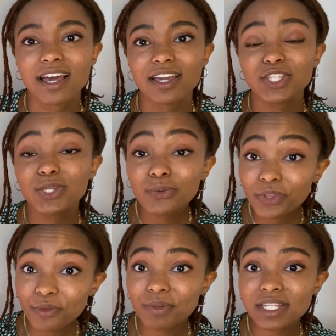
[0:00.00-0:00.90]
You were
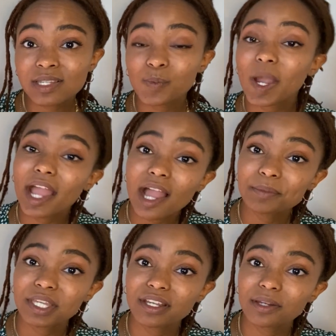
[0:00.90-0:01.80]
the reason why I'm
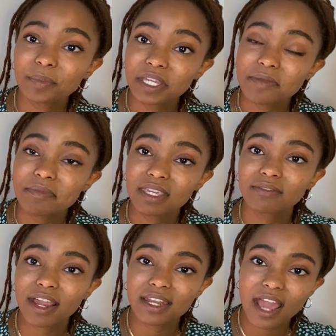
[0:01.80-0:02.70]
here being me
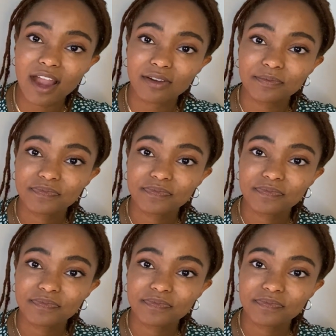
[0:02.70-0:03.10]
right now.